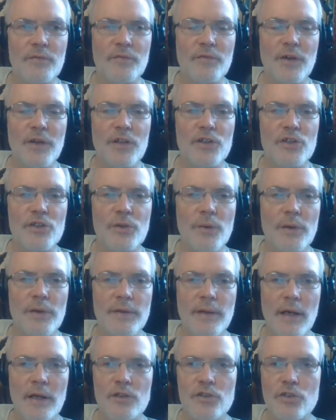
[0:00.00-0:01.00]
finished
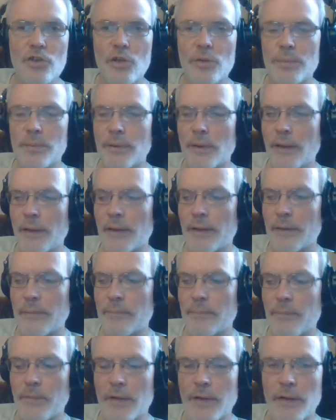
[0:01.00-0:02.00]
doing that job,
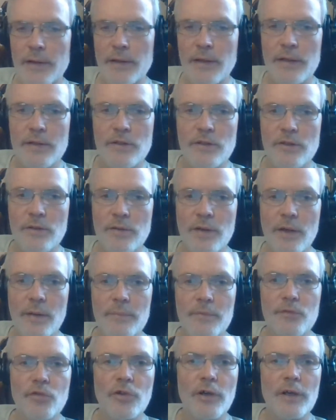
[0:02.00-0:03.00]
and I need to do
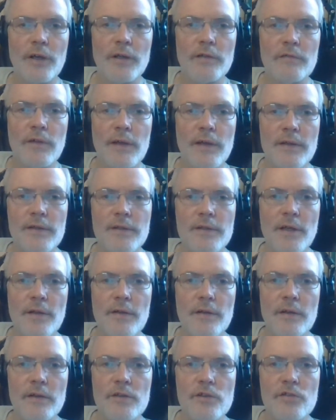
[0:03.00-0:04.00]
that before I can really
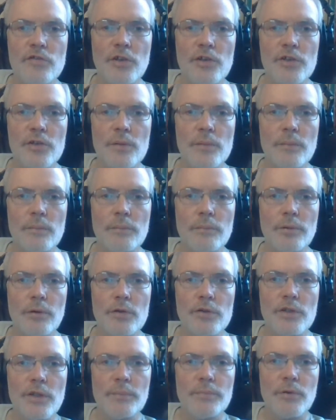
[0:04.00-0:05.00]
start the construction
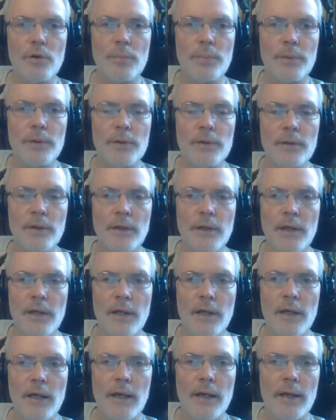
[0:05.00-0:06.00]
project proper.
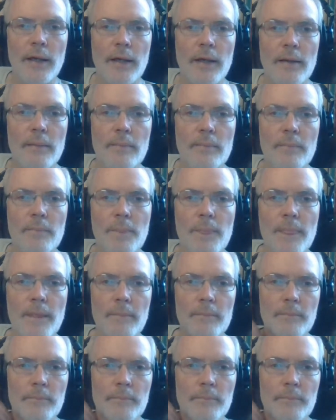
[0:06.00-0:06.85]
Um,